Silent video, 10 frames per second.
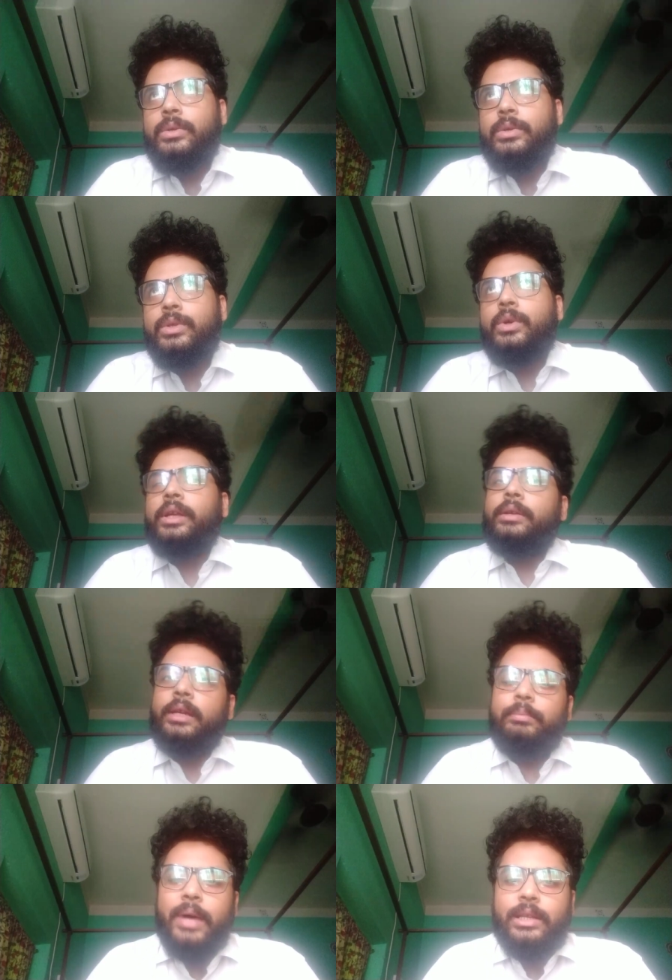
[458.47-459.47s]
So,
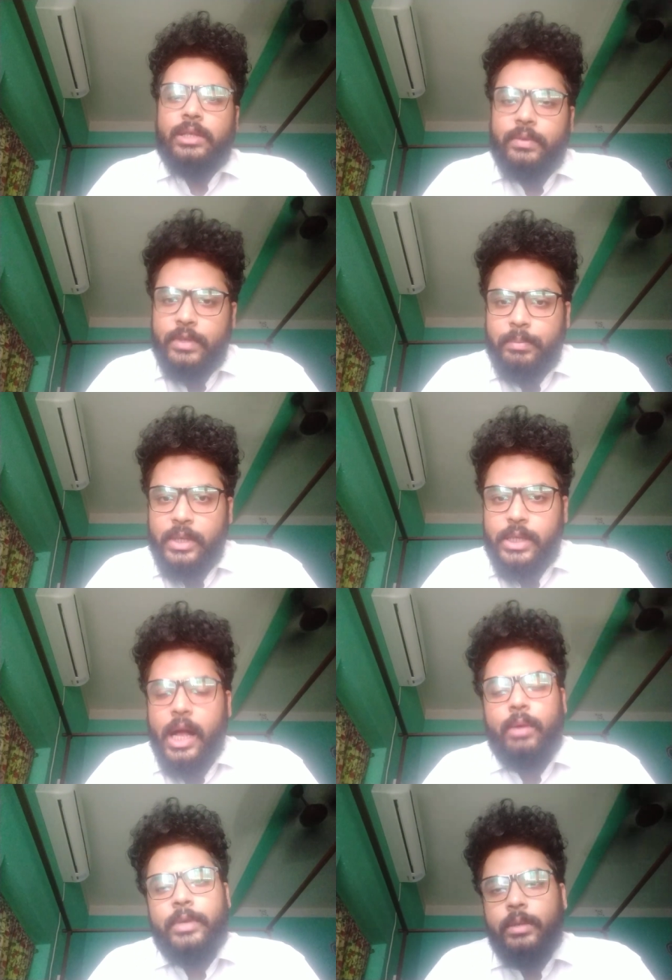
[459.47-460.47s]
in parts of speech,
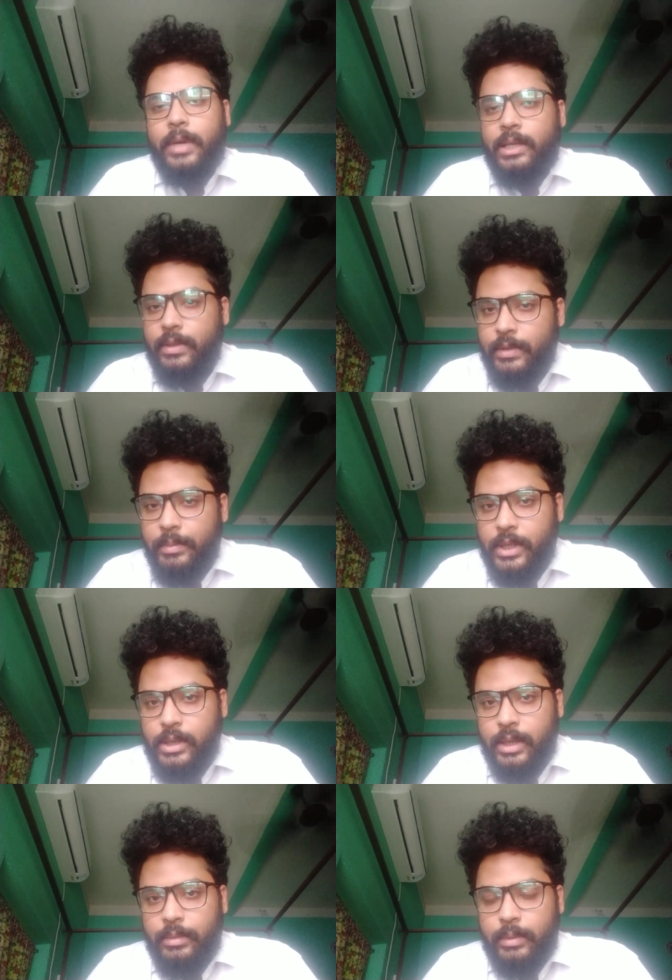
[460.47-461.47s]
how many parts of
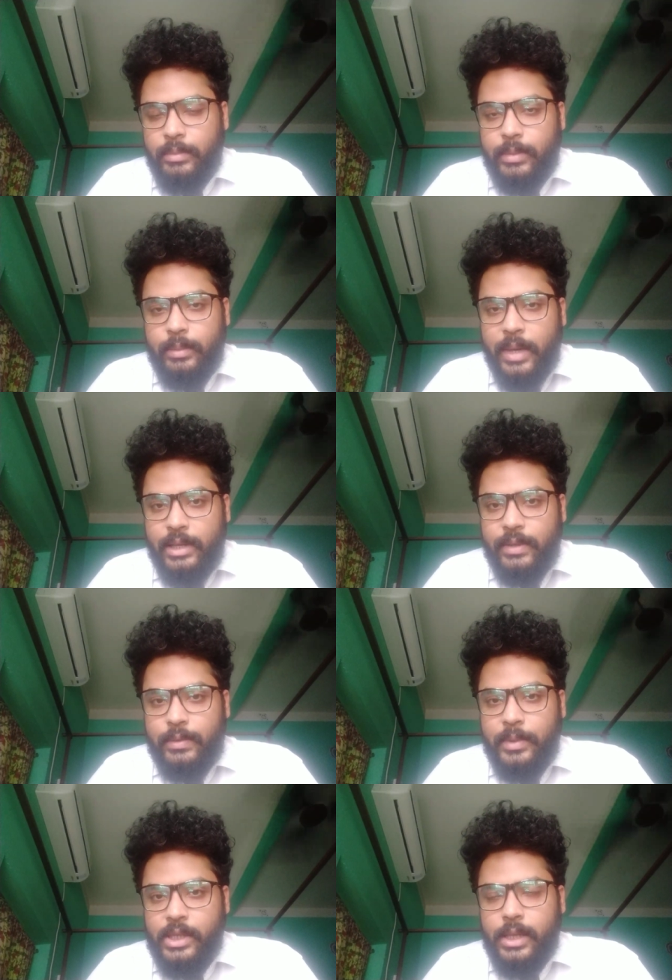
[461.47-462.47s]
speech uh, uh, uh parts of
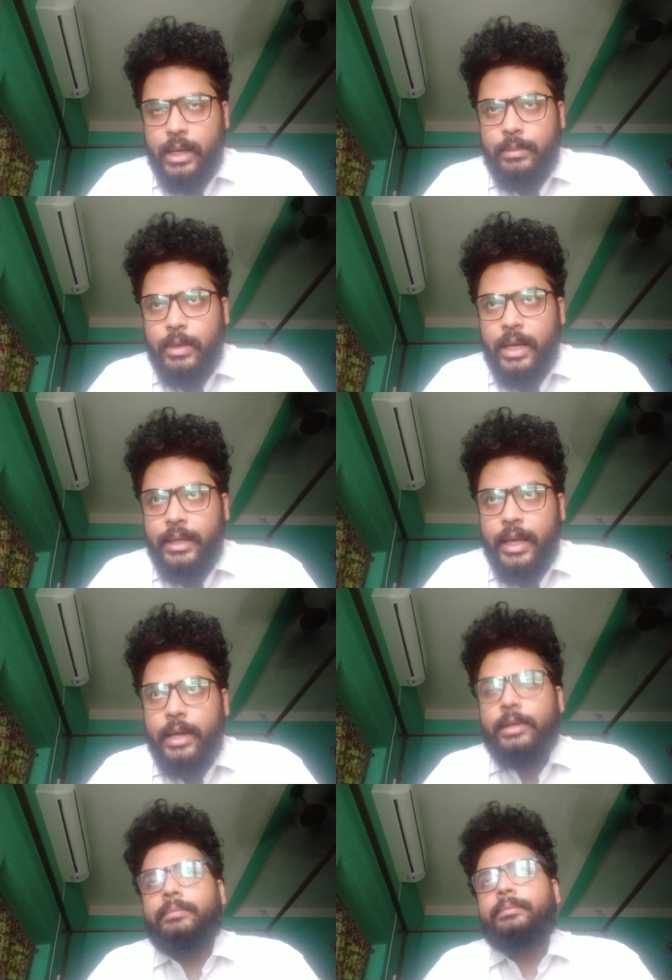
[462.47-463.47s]
speech are, are there?